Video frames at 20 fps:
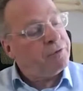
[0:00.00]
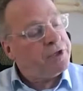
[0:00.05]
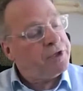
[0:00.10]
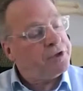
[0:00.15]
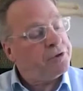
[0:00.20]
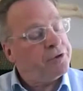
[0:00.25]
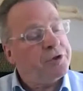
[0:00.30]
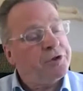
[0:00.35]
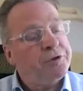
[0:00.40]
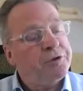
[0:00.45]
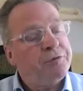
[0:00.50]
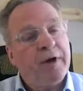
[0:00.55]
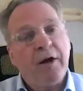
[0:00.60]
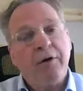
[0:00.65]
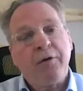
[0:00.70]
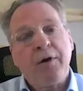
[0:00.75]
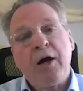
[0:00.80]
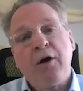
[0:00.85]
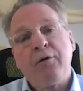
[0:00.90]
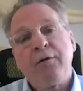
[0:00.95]
Research
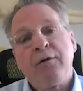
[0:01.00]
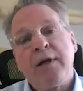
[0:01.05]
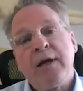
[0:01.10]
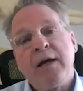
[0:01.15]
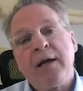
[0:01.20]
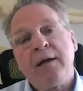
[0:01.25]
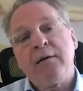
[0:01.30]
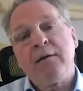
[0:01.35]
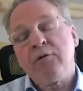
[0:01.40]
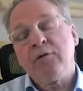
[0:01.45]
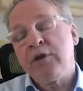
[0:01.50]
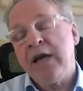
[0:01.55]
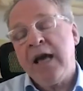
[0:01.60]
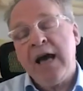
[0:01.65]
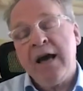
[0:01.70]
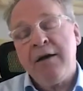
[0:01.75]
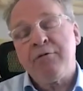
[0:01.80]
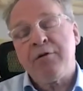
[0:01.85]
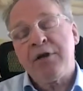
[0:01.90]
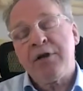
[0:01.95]
found out that the
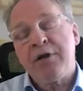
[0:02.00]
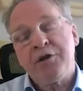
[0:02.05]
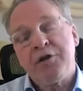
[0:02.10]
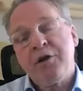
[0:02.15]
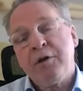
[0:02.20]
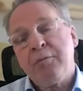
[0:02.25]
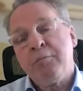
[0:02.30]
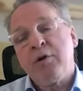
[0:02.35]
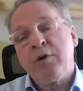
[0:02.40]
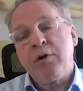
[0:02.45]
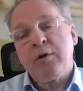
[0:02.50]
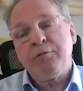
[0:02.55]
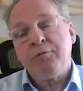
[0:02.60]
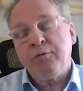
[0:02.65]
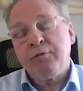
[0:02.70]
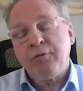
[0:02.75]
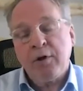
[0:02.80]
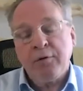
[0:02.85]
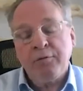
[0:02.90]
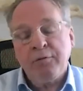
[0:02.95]
average number of,
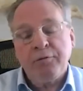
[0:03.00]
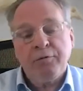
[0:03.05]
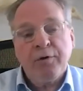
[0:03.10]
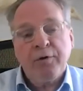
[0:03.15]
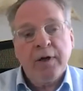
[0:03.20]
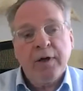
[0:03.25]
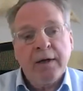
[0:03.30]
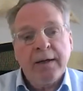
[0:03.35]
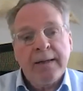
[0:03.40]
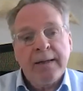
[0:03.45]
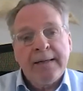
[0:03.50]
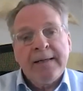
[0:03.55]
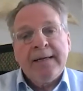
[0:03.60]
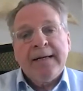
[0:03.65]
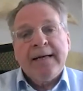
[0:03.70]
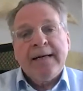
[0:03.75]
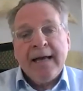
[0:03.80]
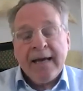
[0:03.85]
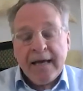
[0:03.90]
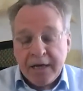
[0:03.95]
of uh,
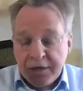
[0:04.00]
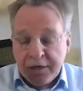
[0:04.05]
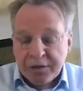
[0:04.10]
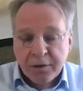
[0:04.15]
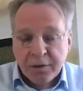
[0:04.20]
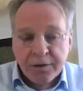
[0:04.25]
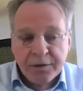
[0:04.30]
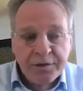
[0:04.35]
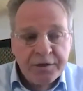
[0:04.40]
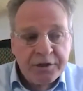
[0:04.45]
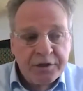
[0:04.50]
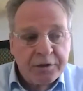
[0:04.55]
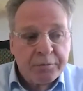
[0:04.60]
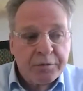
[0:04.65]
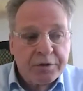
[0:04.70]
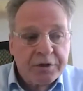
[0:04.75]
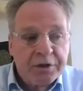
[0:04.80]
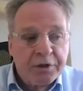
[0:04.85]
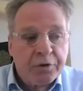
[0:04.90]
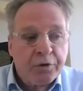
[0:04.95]
HR
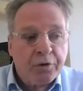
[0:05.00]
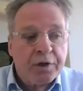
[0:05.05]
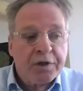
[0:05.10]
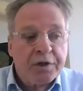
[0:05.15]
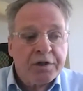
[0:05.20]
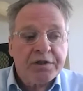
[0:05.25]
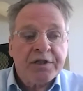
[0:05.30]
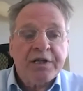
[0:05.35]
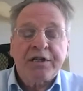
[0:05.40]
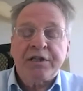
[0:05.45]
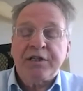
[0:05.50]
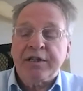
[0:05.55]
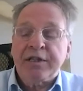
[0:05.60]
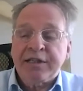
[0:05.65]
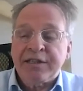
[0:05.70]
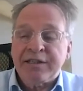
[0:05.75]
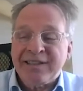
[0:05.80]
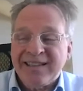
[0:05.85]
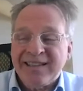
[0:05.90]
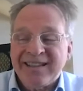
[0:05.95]
systems in an organization
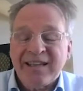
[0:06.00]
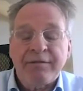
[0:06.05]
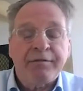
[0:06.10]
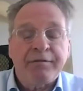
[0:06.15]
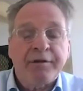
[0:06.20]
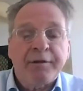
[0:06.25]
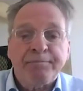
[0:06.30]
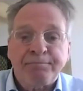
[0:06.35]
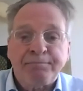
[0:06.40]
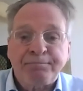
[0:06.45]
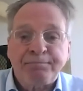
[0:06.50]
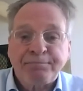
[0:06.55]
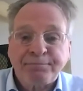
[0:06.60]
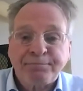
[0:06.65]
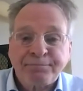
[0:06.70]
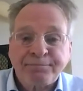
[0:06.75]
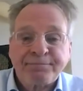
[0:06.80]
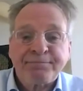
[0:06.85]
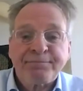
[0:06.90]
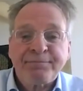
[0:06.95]
is 11.
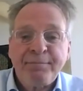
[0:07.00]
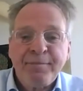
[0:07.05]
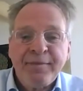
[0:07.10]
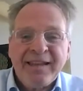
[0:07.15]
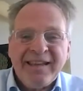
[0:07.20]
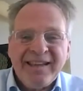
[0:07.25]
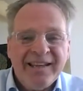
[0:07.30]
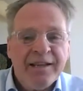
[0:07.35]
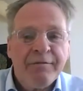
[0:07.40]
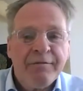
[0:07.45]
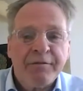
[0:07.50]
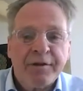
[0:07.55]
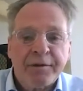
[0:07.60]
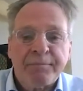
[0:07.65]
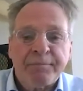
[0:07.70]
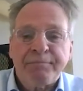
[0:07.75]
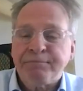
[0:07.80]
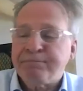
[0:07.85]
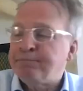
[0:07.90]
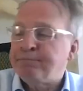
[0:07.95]
Mm-hmm.
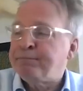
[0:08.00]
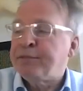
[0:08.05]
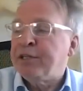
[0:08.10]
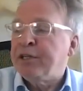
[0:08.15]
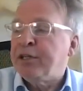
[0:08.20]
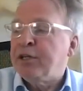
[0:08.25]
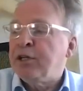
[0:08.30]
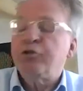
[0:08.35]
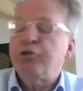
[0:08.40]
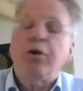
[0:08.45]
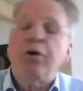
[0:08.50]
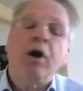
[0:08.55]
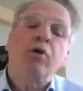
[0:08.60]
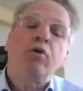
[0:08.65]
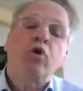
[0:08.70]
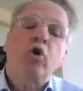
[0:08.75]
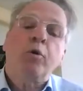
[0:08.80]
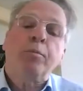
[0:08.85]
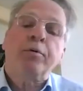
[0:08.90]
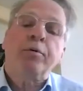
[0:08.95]
11. So
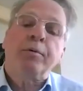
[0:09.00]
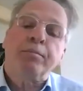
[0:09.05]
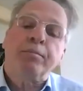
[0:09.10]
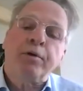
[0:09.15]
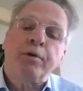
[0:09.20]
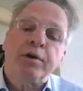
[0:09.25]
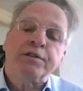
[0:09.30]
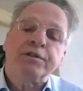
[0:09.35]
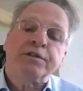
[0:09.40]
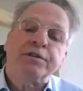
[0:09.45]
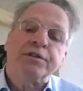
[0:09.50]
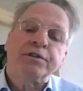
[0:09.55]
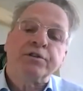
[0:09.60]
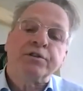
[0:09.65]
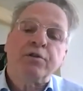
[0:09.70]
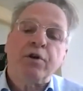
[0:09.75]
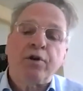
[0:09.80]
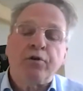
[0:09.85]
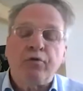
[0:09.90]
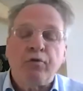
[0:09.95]
our corporate processes
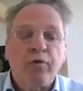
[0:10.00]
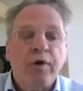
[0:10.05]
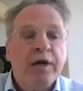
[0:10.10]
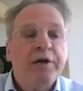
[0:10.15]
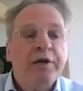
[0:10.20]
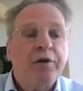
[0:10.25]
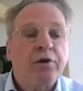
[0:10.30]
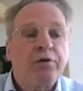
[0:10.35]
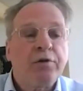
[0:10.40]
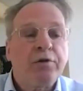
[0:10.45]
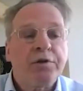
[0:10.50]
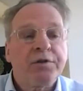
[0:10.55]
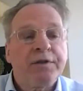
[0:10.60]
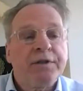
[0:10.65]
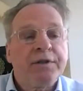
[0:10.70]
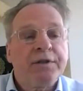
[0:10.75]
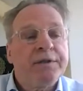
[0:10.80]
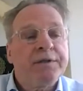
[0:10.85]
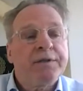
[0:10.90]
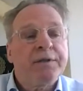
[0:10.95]
cut right across
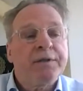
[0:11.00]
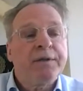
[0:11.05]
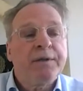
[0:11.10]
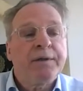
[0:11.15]
these.